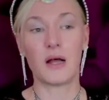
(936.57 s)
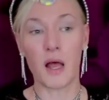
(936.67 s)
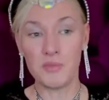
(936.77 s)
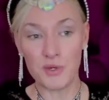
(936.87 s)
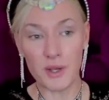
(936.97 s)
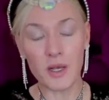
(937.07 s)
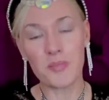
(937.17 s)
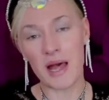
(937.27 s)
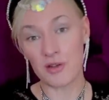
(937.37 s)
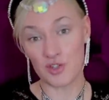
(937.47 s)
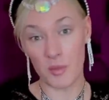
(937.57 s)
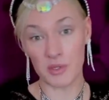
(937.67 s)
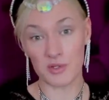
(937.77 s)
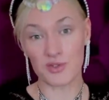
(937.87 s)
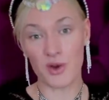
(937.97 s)
I'm doing a bad job
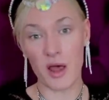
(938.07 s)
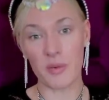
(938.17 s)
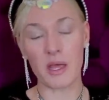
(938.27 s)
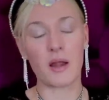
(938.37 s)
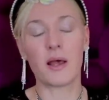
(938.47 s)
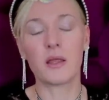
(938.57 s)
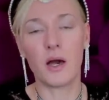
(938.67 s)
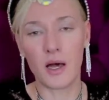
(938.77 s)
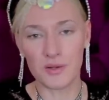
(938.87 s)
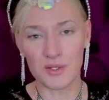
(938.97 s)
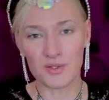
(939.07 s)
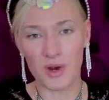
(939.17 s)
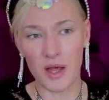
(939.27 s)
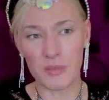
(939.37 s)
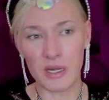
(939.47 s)
at describing it. I can't
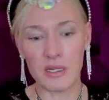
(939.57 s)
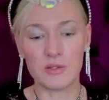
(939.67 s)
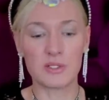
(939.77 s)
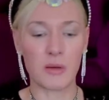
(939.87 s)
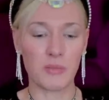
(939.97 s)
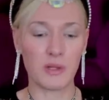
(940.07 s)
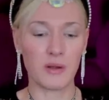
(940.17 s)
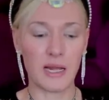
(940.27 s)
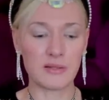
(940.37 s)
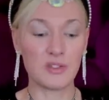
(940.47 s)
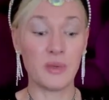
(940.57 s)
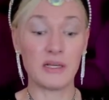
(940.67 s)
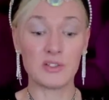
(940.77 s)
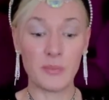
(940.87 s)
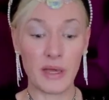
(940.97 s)
describe it. It's something that has to be
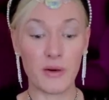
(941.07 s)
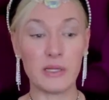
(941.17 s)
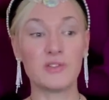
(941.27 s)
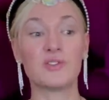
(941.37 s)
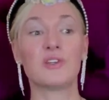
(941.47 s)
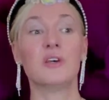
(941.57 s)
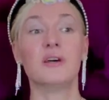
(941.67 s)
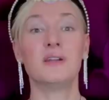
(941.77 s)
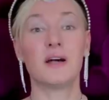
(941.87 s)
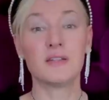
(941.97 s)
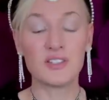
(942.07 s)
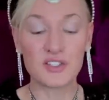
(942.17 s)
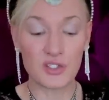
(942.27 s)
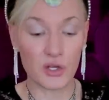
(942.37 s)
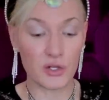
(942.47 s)
experienced and
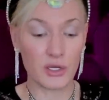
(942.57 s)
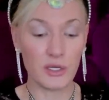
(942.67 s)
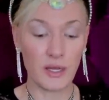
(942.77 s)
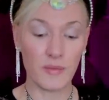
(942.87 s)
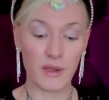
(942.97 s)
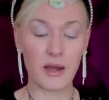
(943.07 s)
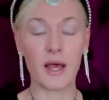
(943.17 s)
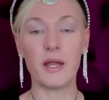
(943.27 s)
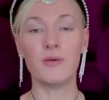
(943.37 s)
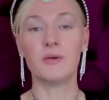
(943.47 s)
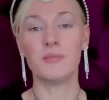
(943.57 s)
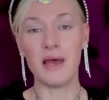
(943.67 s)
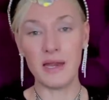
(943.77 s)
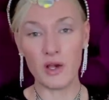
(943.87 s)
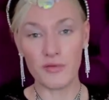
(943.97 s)
understood. And I know that
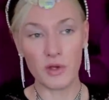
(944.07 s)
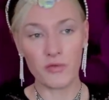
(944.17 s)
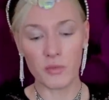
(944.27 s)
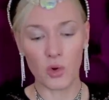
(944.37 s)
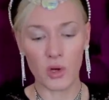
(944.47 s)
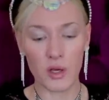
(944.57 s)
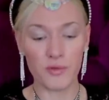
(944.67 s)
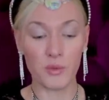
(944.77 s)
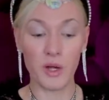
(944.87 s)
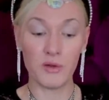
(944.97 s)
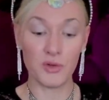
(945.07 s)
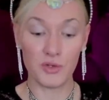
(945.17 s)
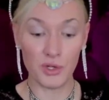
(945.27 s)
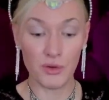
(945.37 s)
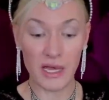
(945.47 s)
many of you from all over the world
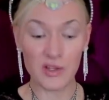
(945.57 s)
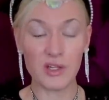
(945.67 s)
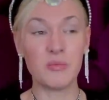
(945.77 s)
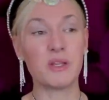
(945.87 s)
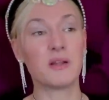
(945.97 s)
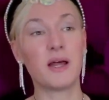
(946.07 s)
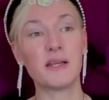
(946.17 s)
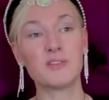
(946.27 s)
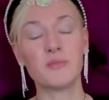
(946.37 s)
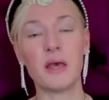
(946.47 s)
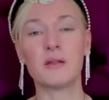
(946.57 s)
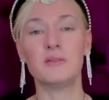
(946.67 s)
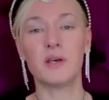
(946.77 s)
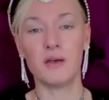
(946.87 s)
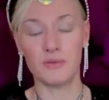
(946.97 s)
do get it, but the likes of
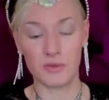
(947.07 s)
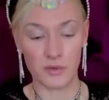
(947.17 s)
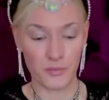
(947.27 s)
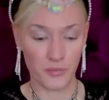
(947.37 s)
Meghan don't.